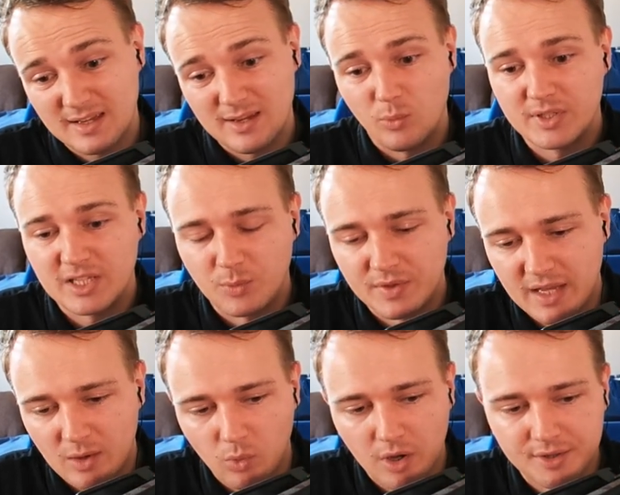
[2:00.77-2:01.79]
We didn't win
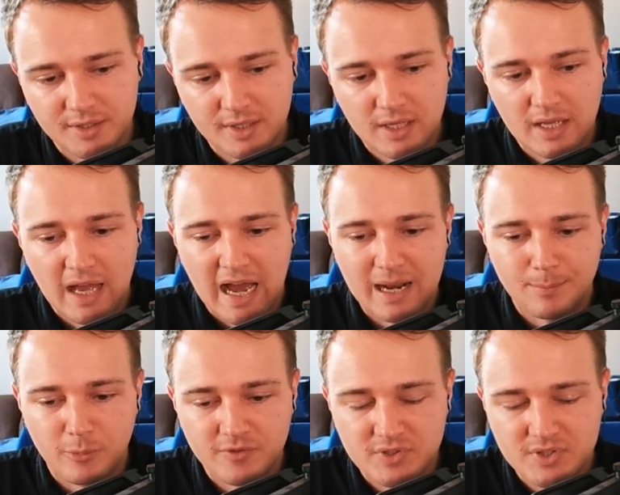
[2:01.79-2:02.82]
that one. And it
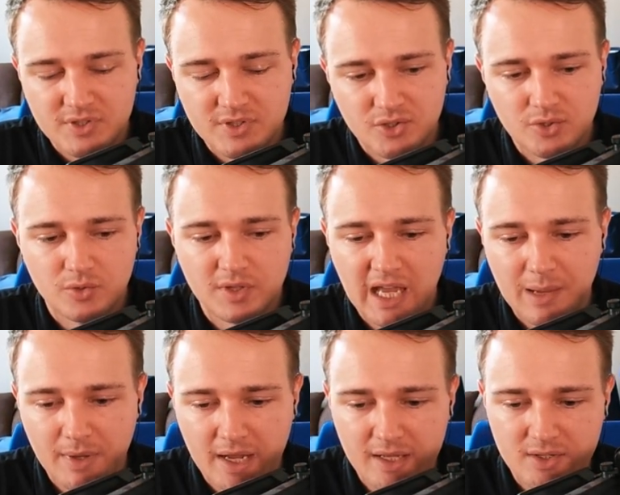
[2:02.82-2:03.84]
moves us into the game
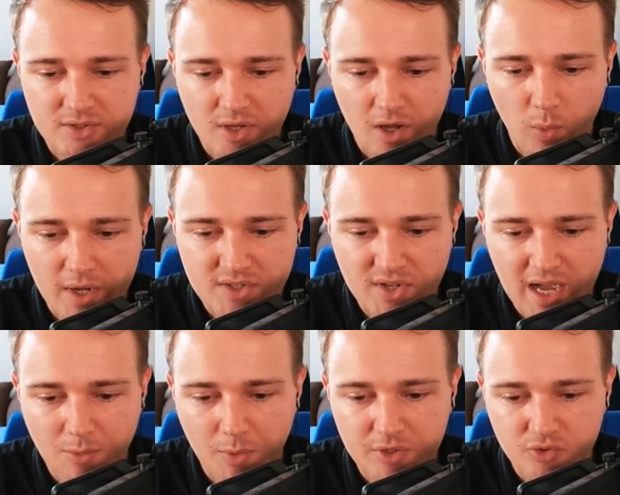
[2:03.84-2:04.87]
against West Ham,
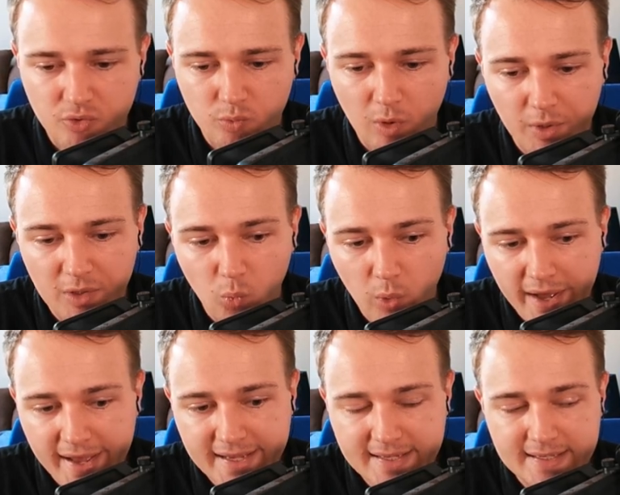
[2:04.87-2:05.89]
where we drew 1-1
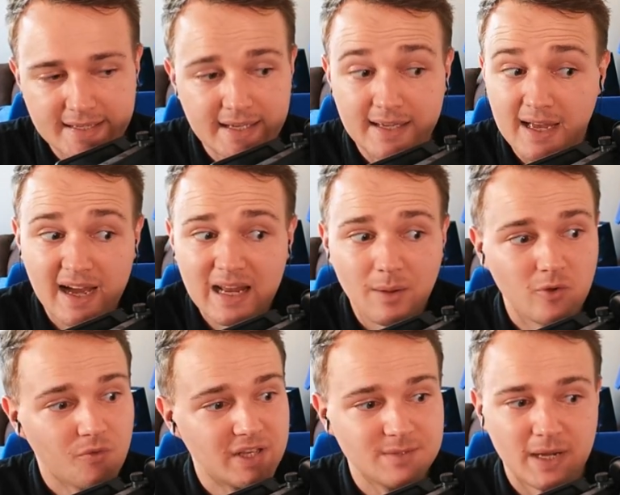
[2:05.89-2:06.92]
away. And now we've
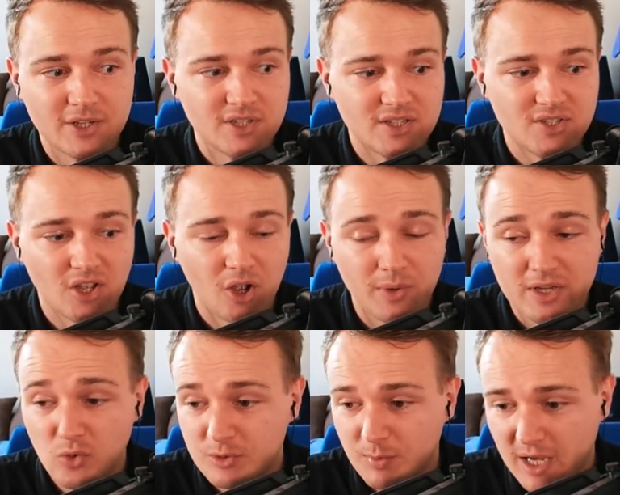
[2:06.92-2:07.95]
got these matches. So it's
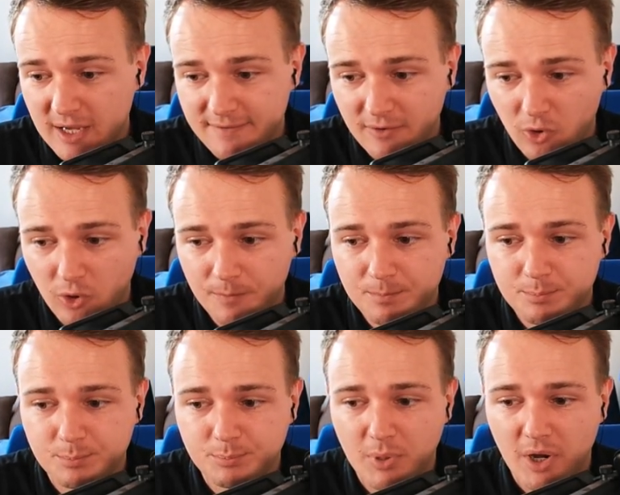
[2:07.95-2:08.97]
all to play for,
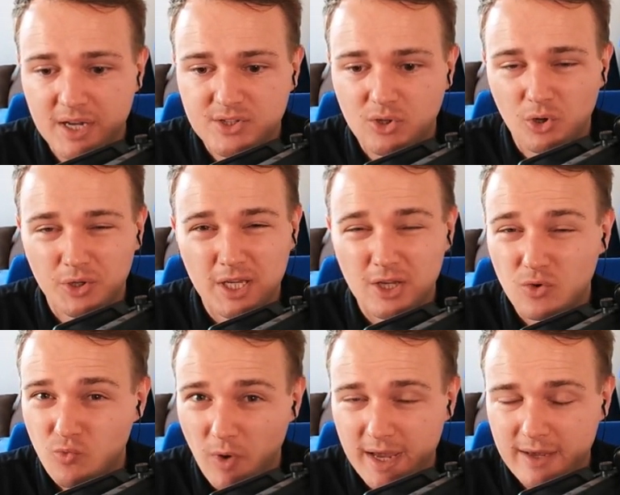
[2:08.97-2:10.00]
but it's not looking
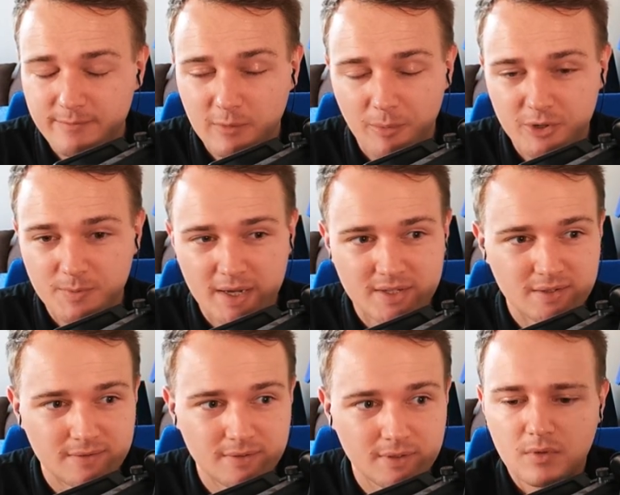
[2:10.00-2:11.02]
great from our
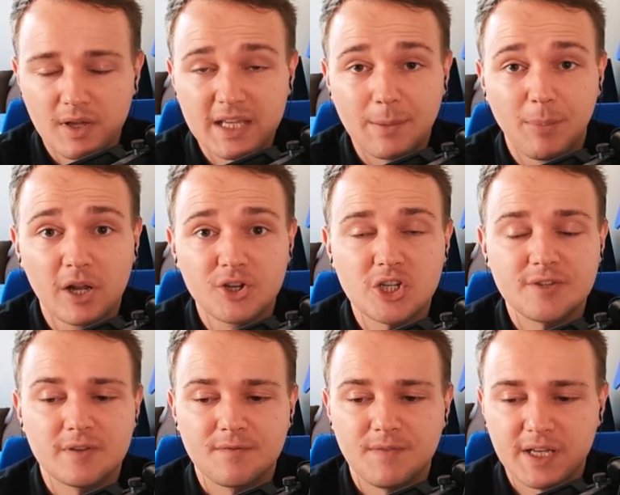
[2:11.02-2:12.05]
perspective. Yeah, apologies for
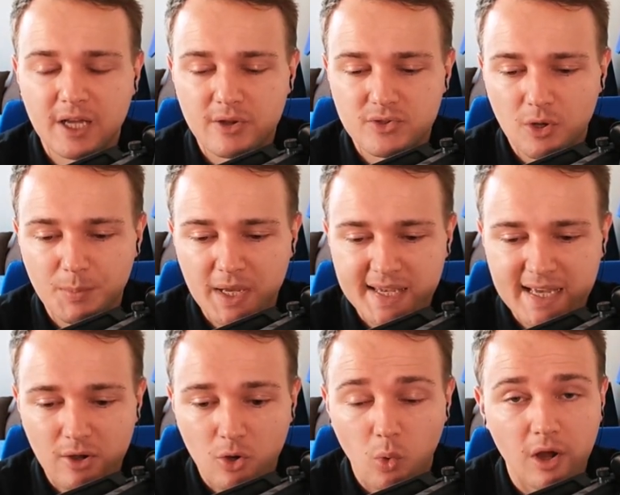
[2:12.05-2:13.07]
the videos not being
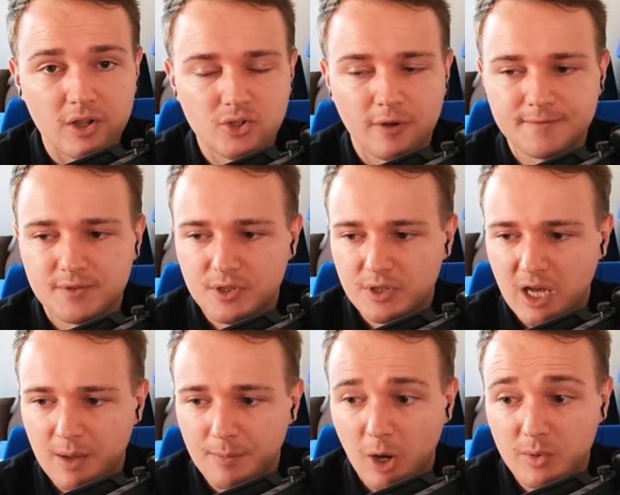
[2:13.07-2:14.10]
out quite as often.
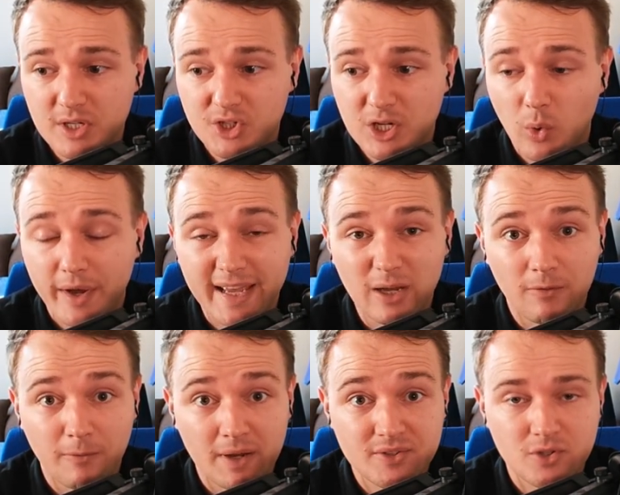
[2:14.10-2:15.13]
I was actually quite ill
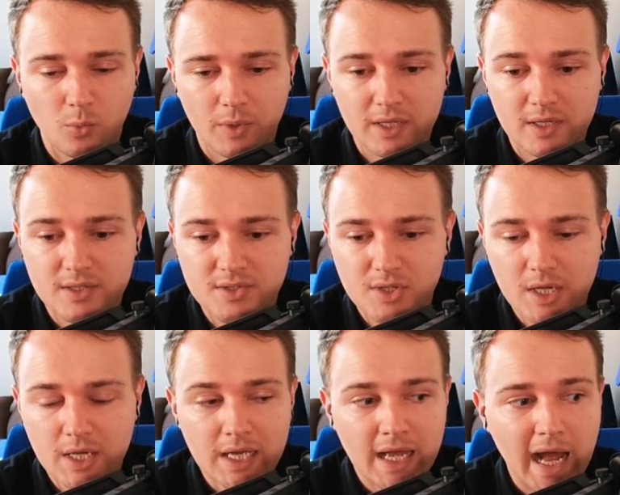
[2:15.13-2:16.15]
for about 2 weeks.
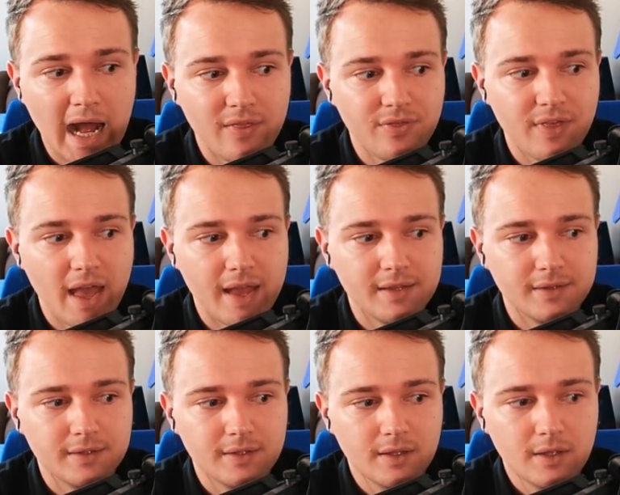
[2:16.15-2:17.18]
And
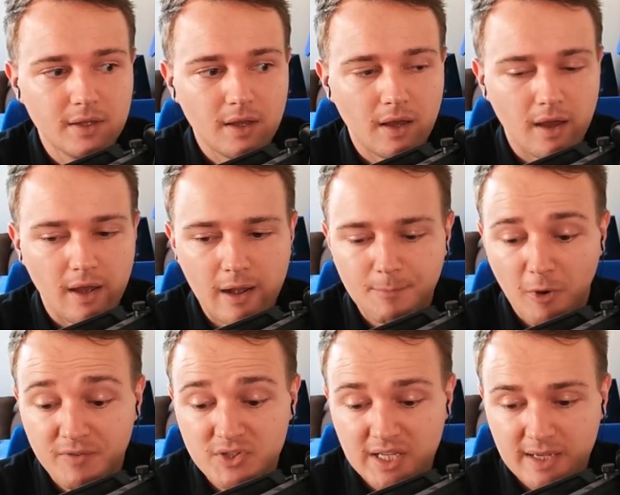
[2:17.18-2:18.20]
then...
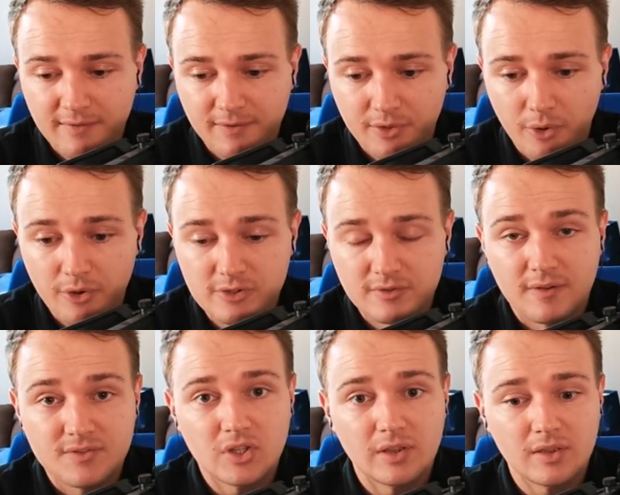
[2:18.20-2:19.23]
obviously, for those of you that have
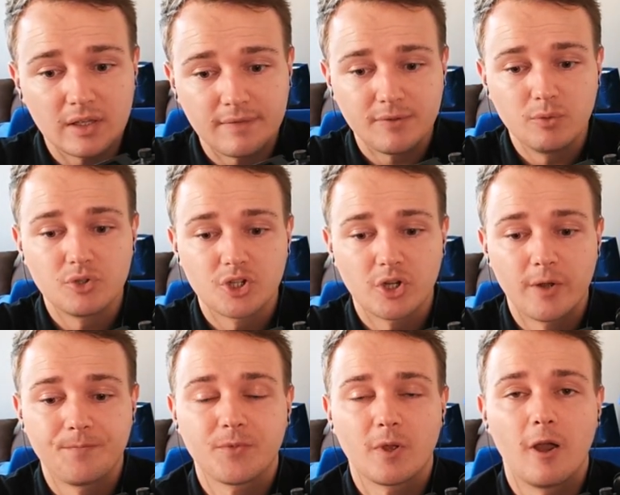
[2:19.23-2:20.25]
seen the Future
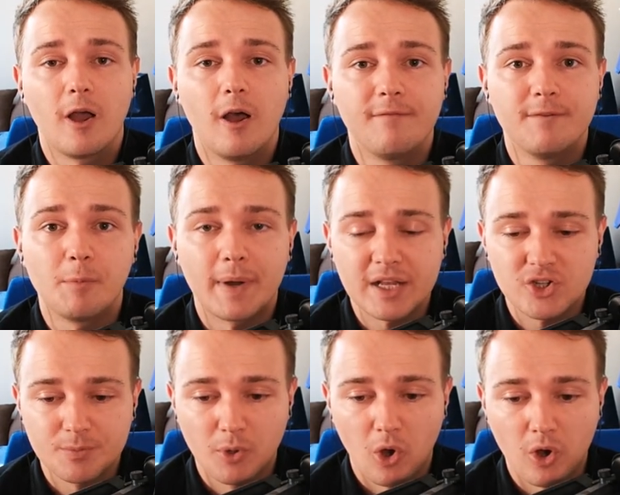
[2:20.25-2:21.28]
Manager
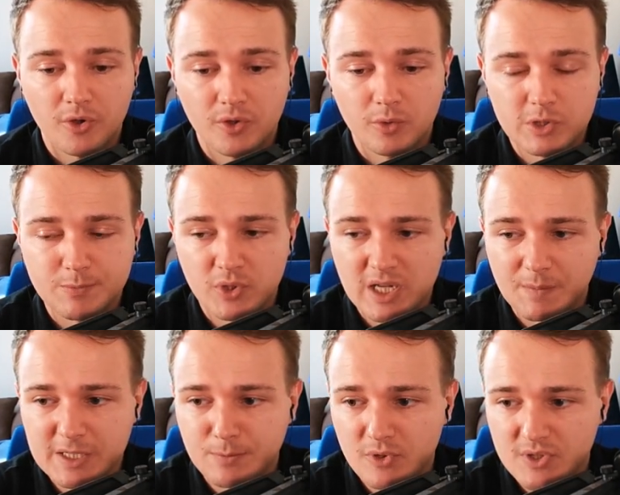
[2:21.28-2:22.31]
blog that was put up by
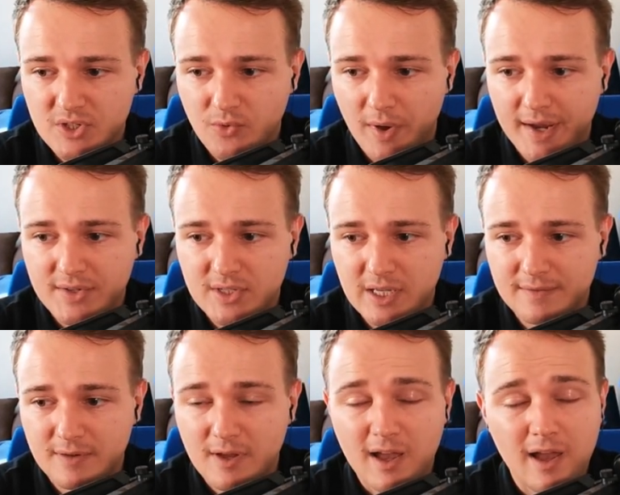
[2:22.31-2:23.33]
Sports Interactive,
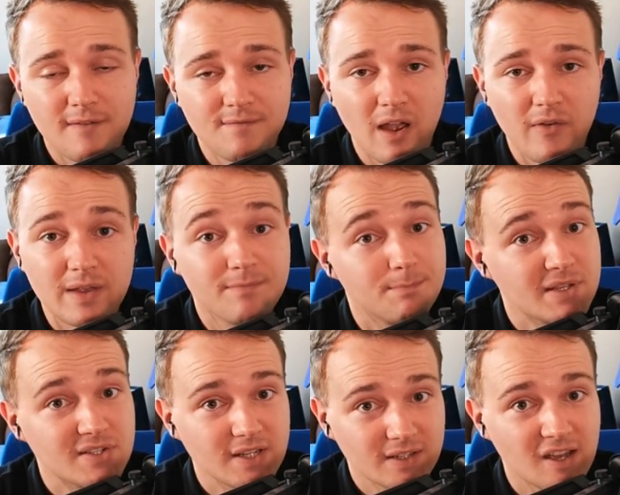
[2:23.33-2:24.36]
very
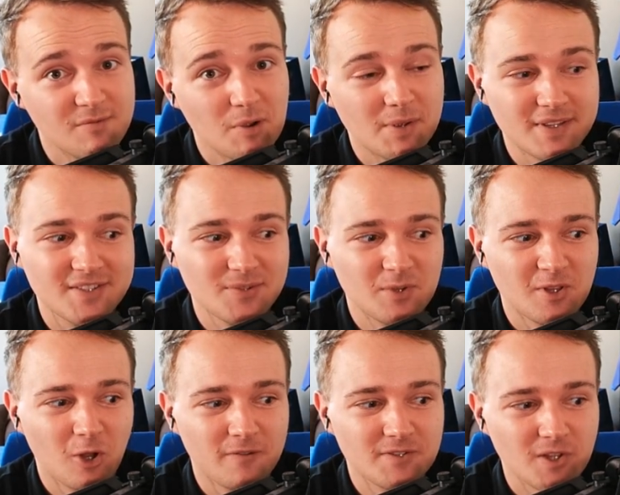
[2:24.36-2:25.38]
busy at the moment with a
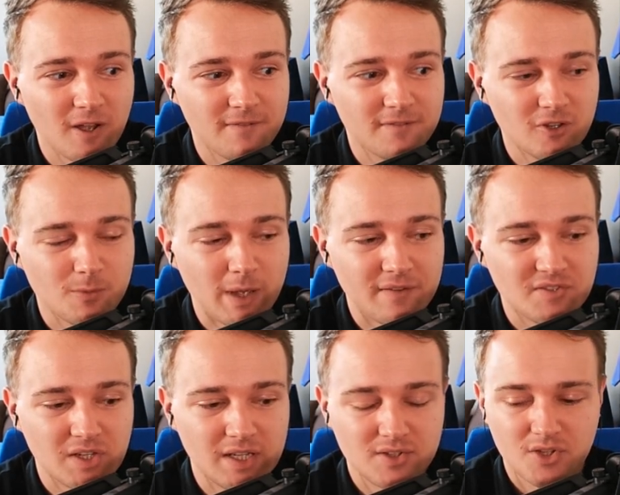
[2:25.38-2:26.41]
lot of stuff that you may have
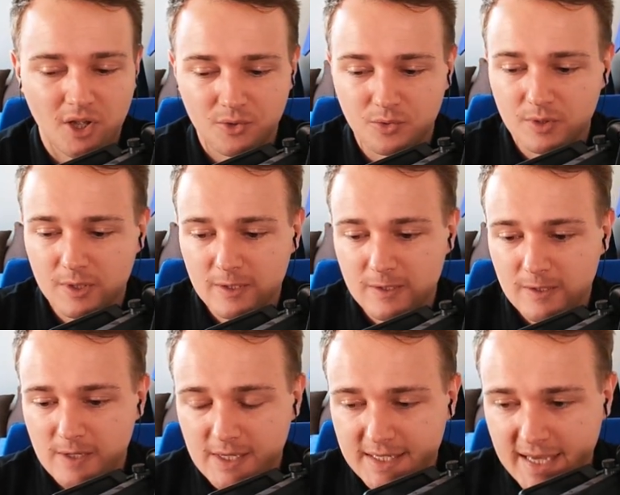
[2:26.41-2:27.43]
seen. So,
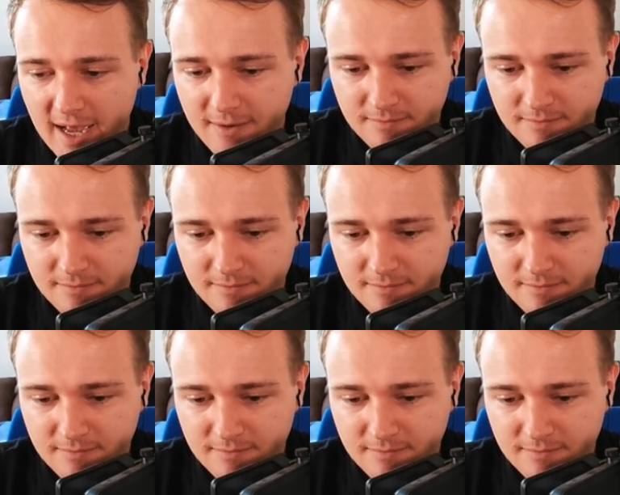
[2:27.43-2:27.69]
yeah,